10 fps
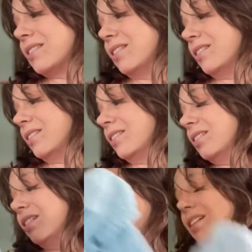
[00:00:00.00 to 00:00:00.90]
on
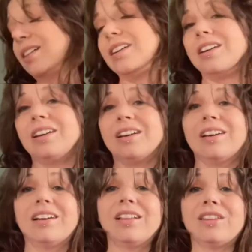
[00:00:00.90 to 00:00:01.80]

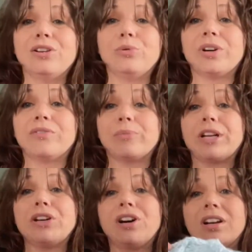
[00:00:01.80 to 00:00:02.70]
the new one for my
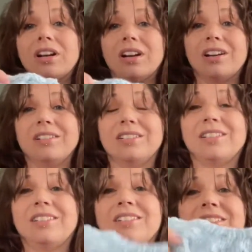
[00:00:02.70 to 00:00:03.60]
daughter,
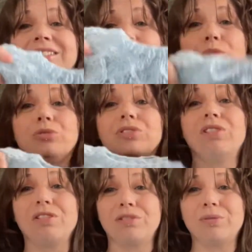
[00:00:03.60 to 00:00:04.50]
my older
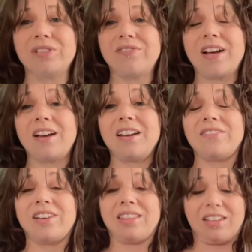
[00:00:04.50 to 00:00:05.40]
daughter who is 5,
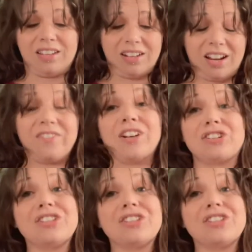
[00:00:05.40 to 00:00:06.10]
and then I finished